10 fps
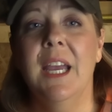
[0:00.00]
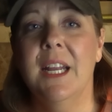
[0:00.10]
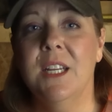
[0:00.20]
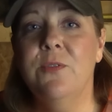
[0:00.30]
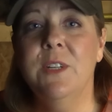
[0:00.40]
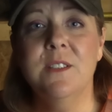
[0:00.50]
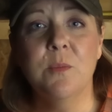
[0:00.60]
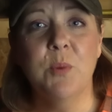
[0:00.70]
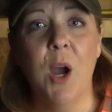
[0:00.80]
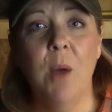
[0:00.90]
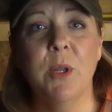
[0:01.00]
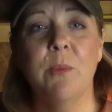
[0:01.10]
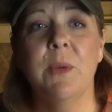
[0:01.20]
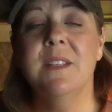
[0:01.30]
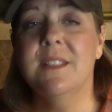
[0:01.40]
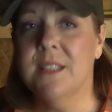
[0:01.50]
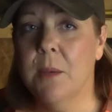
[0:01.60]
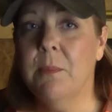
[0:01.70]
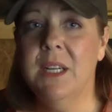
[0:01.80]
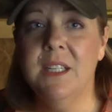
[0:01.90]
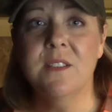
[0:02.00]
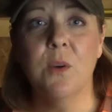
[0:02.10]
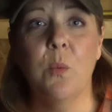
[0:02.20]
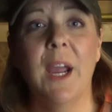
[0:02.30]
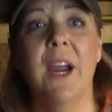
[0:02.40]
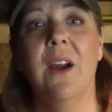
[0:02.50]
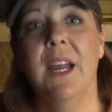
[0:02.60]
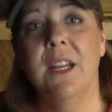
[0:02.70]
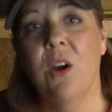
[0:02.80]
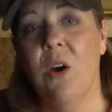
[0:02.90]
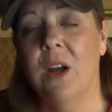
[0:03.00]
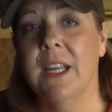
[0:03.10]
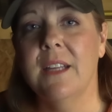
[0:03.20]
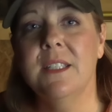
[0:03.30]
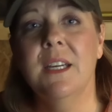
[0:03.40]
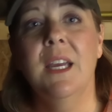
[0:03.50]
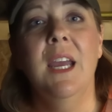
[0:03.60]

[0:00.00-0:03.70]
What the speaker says: and if it is a problem, somebody is aware and on it,